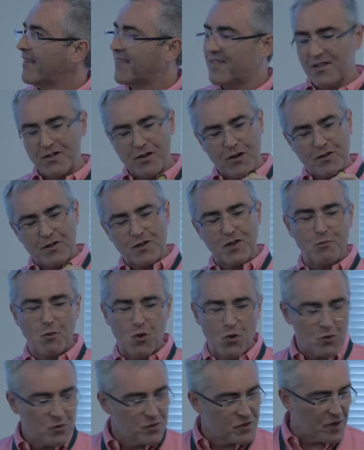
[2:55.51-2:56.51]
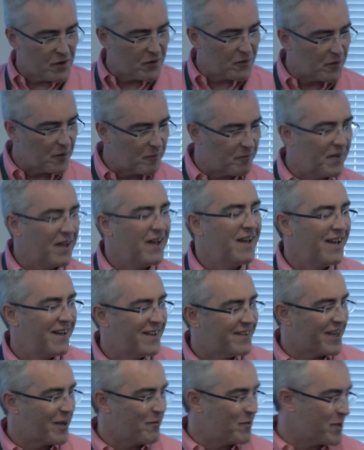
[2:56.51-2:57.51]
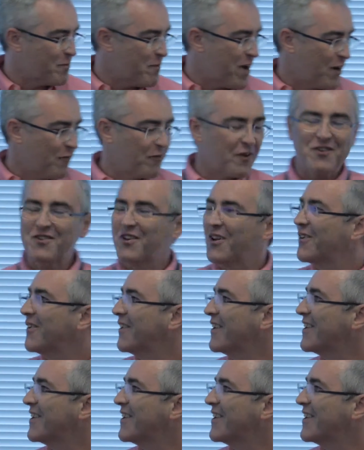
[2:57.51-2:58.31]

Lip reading: because it's nice and small, so same as the manifesto,